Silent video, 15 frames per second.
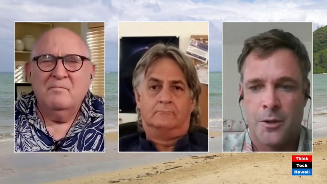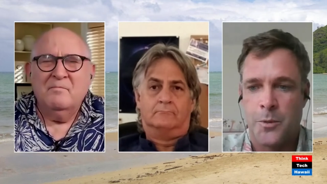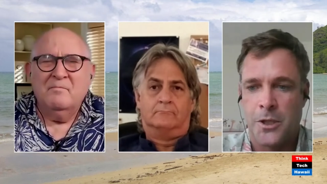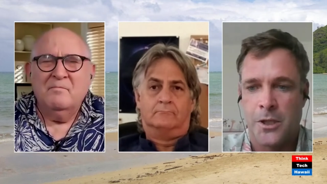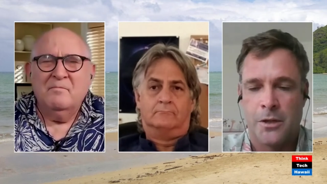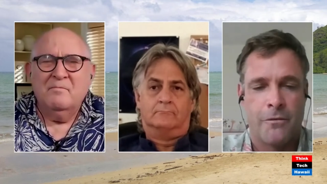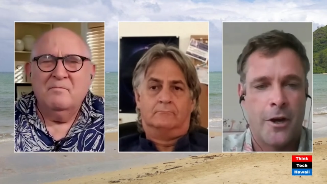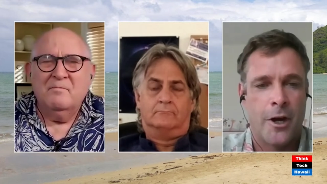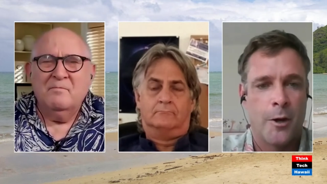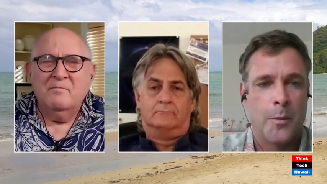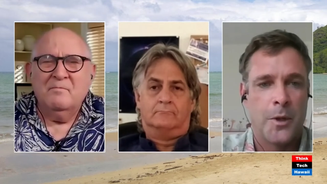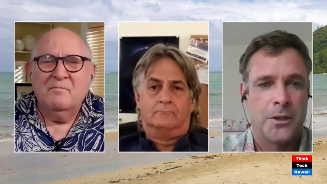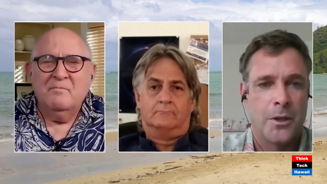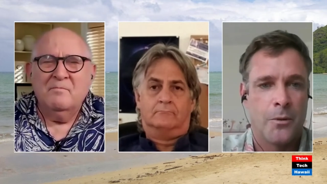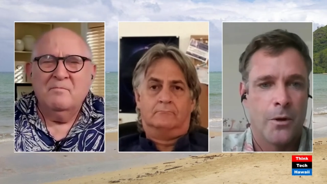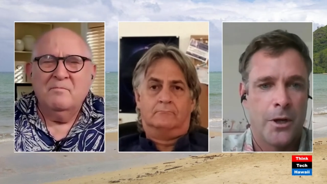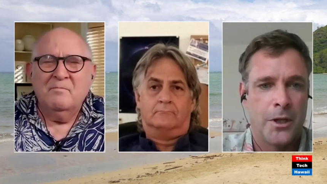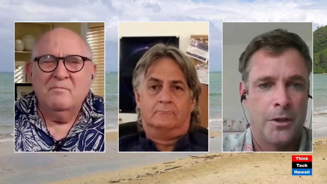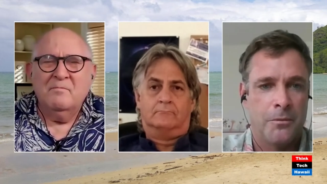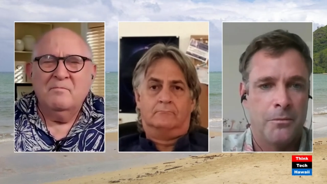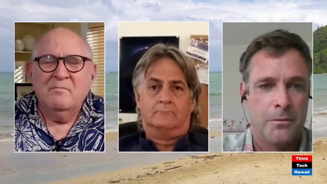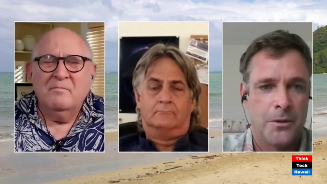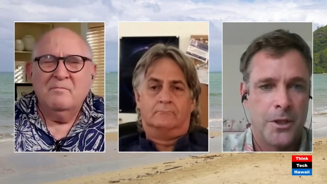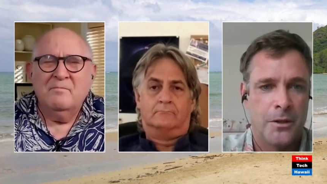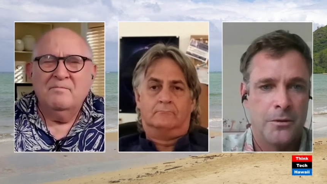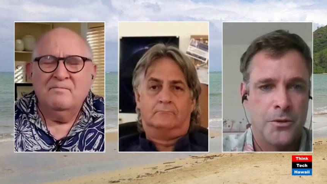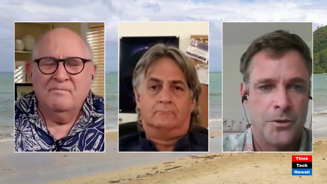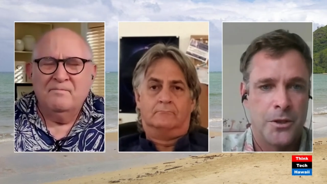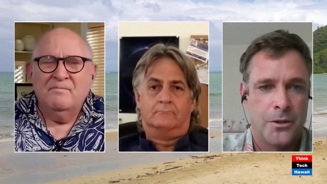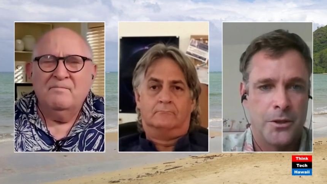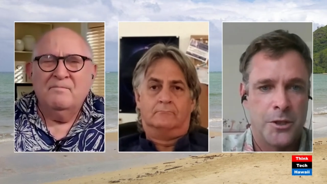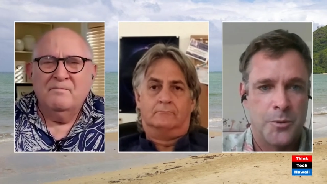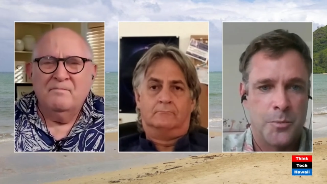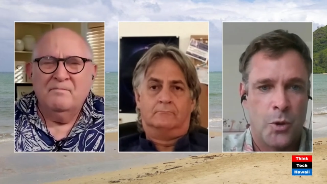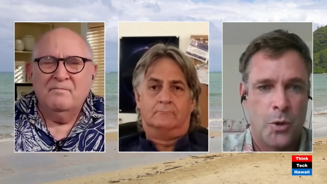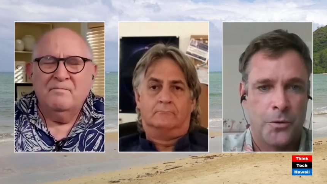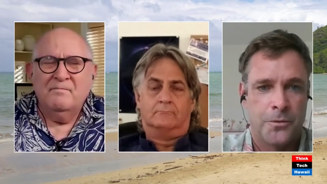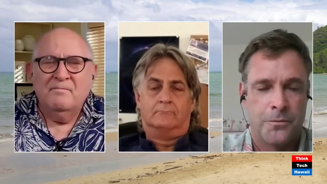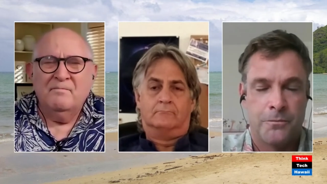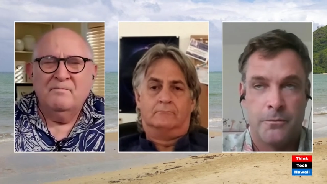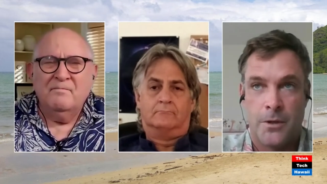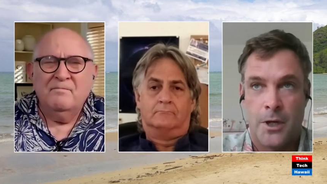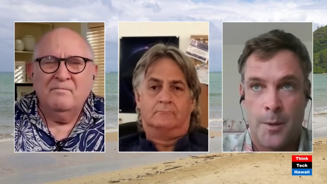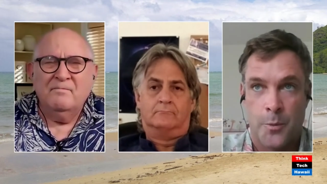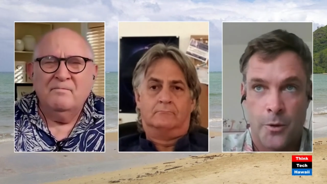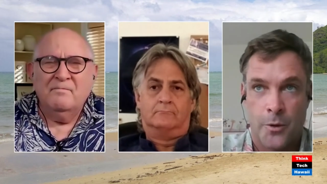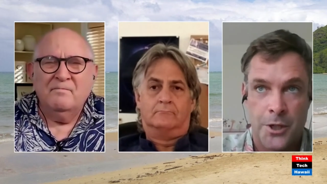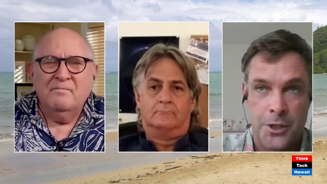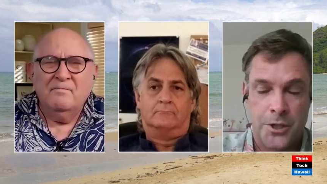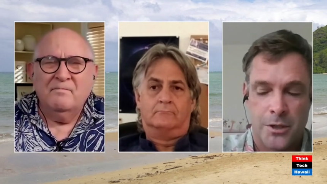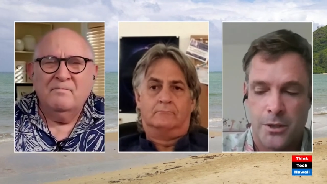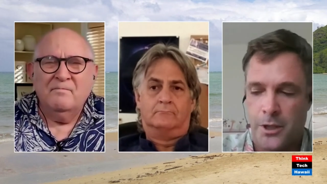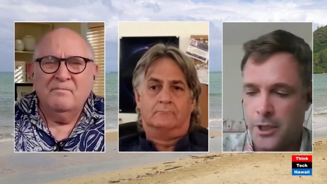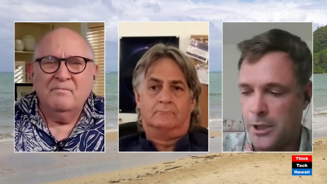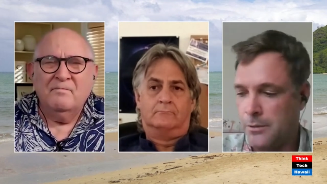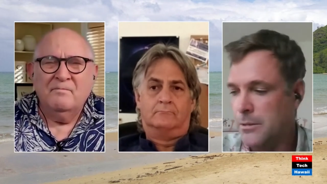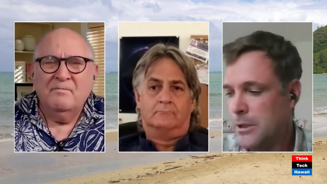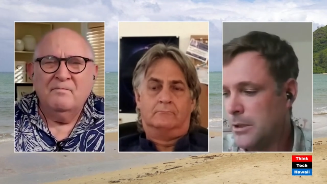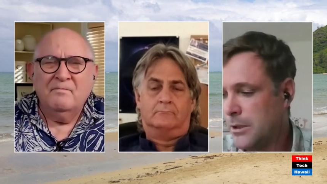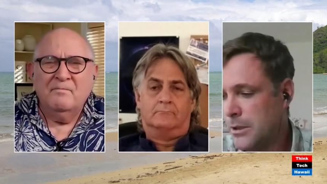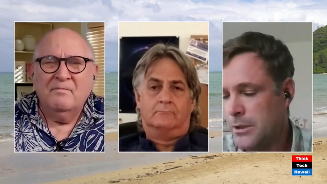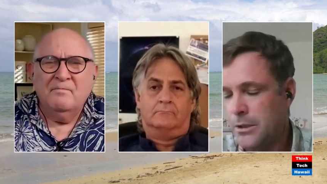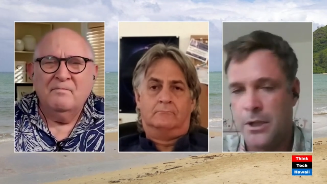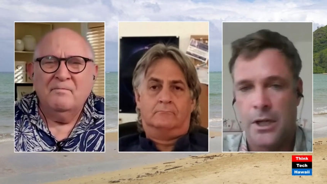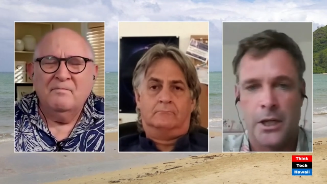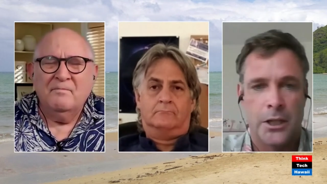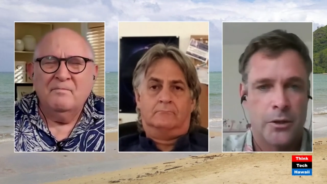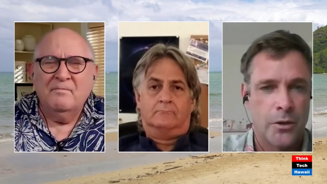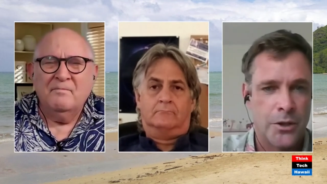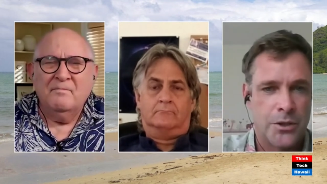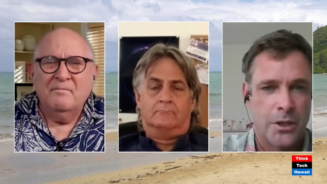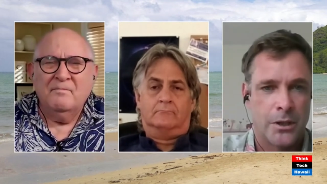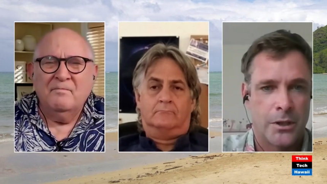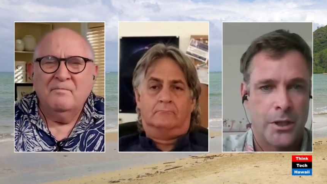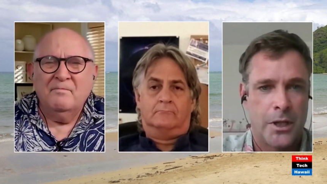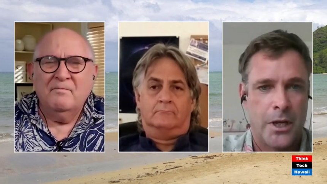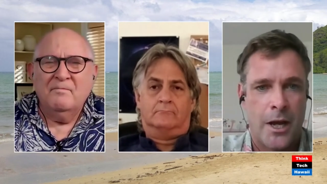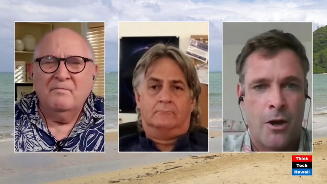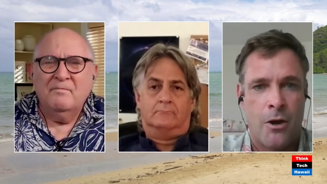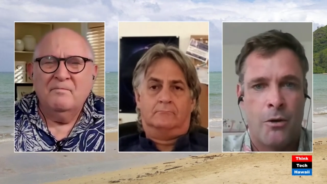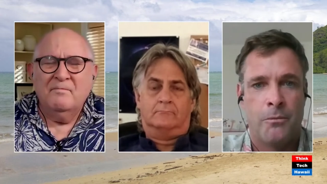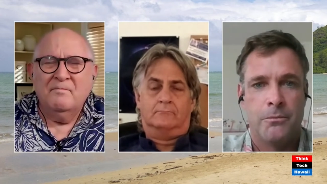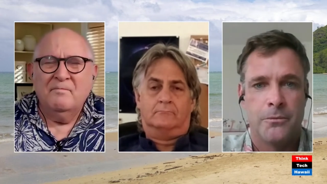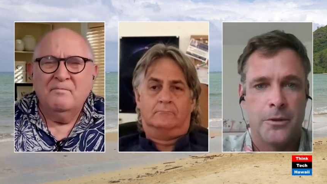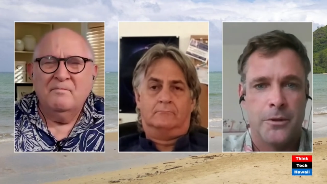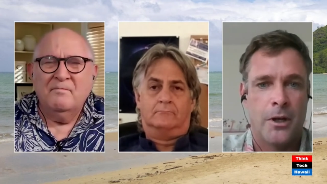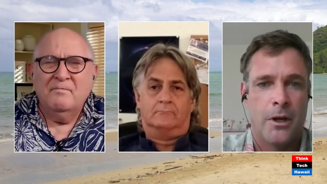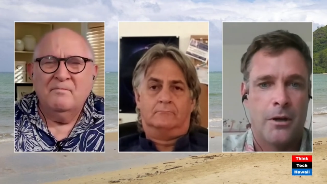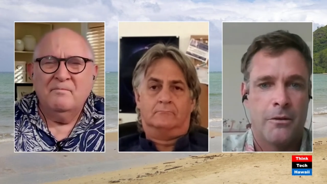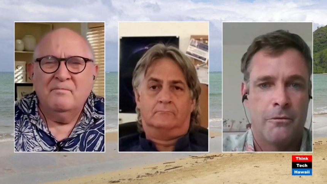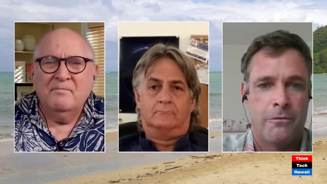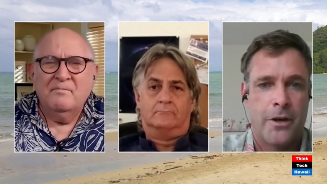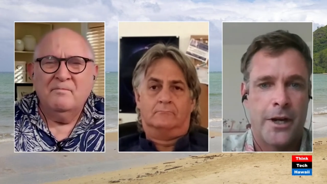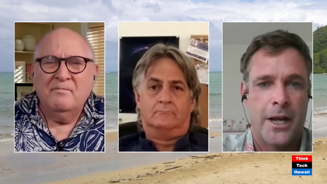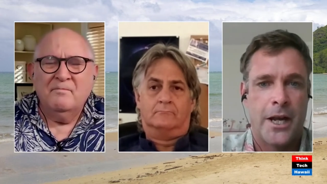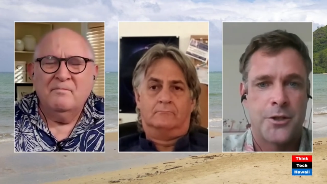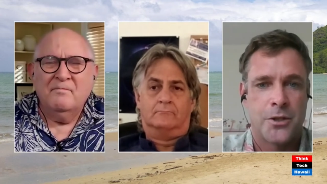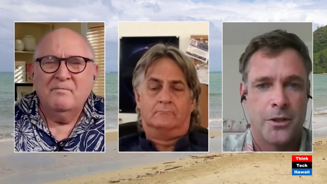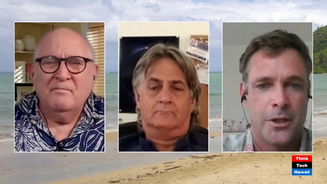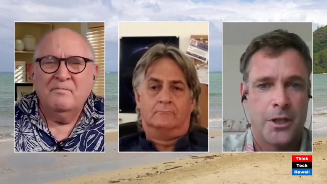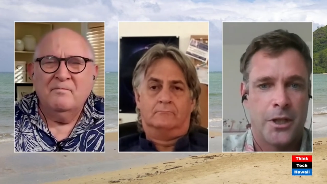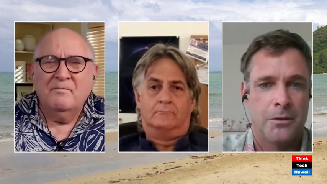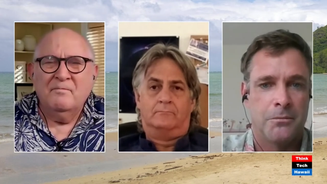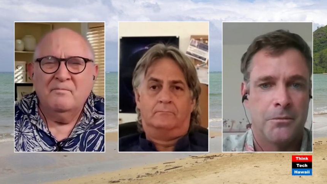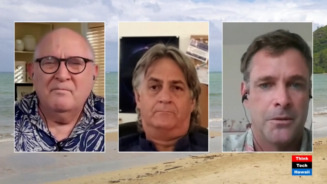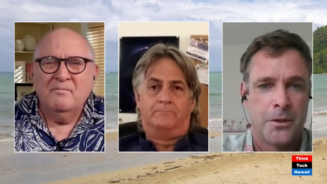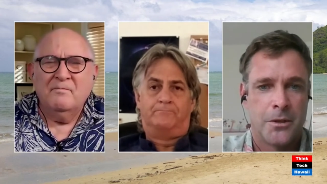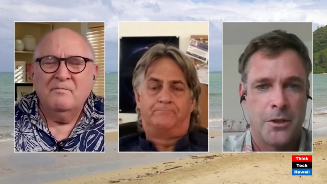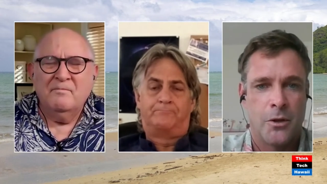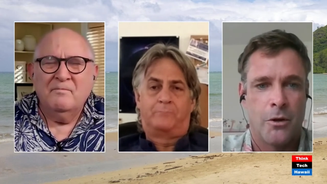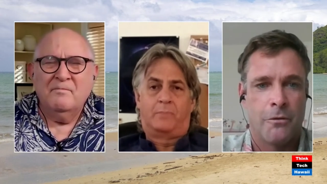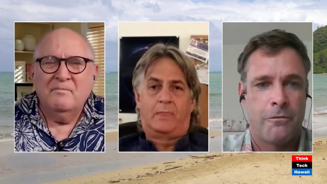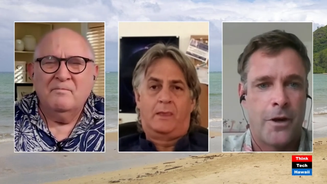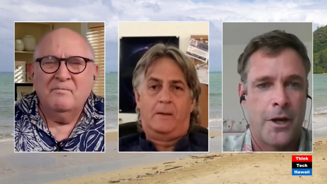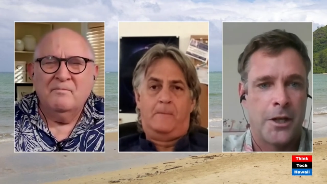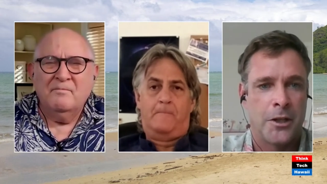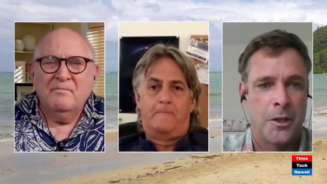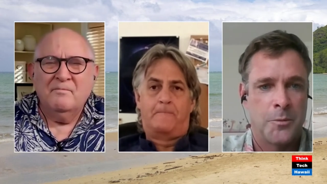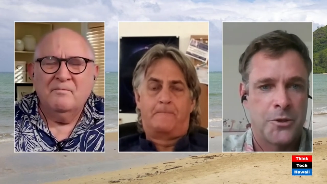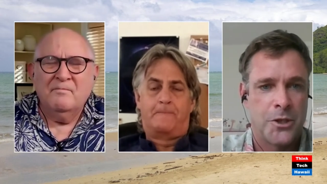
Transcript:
Speaker 1: going to be the environment that we're in, that utilities both operationally and increasingly now financially, you know, are finding